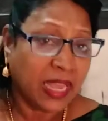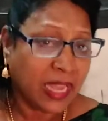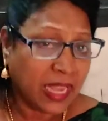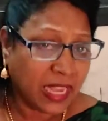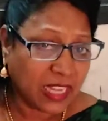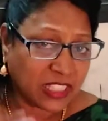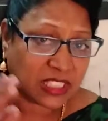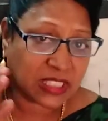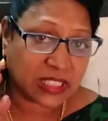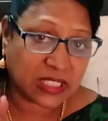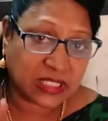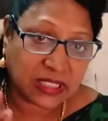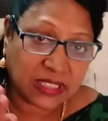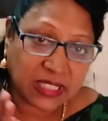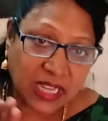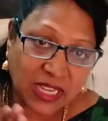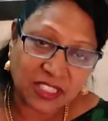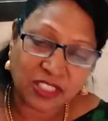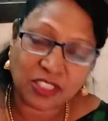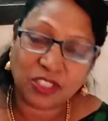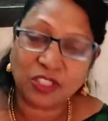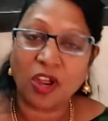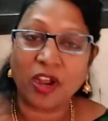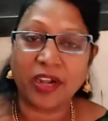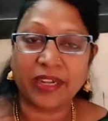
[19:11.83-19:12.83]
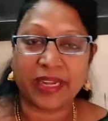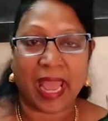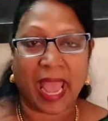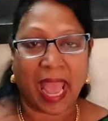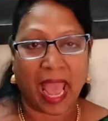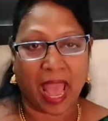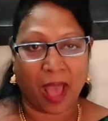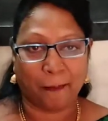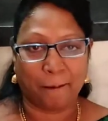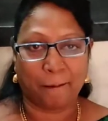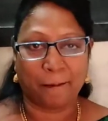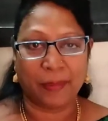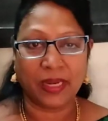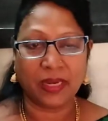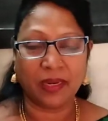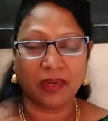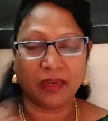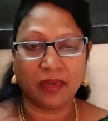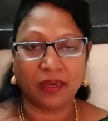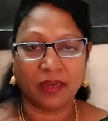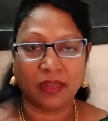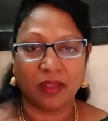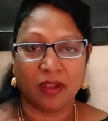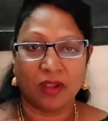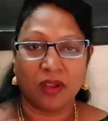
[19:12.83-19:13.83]
It's just not apple.
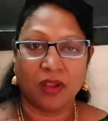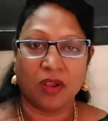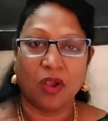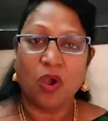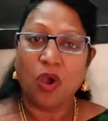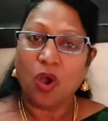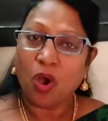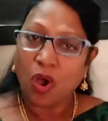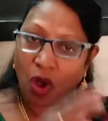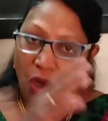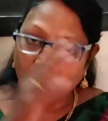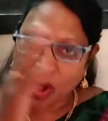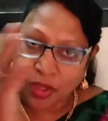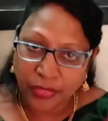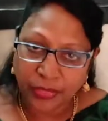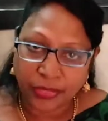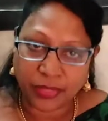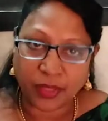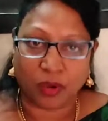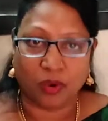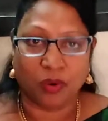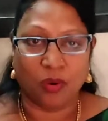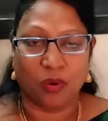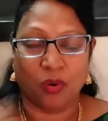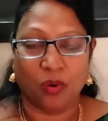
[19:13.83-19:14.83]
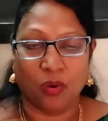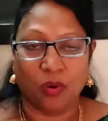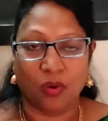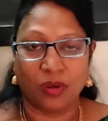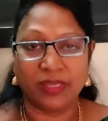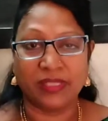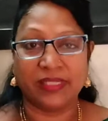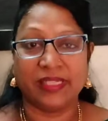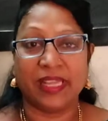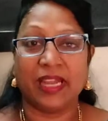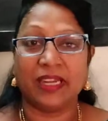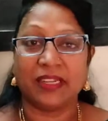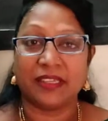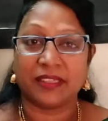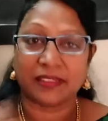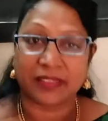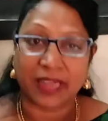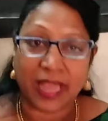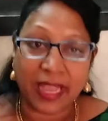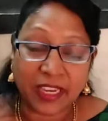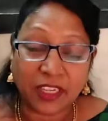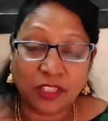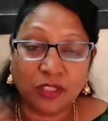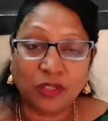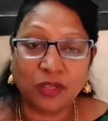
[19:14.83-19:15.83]
On the whole, they are
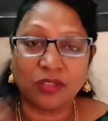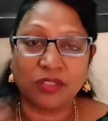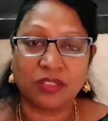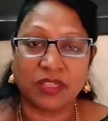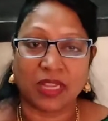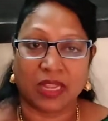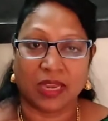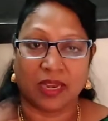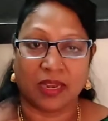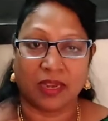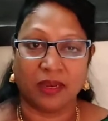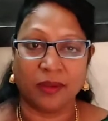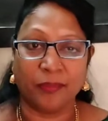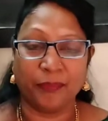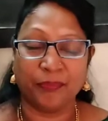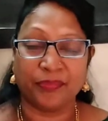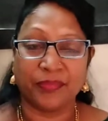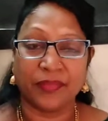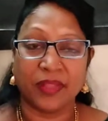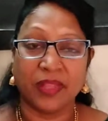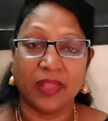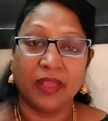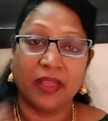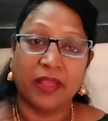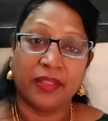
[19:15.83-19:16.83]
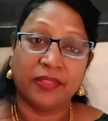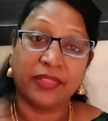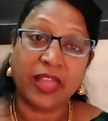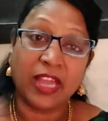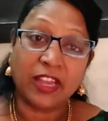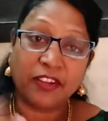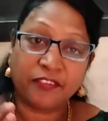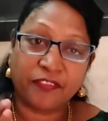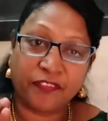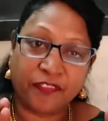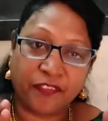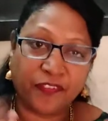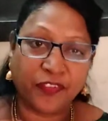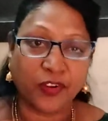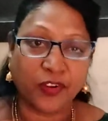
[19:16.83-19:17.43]
trying to tell that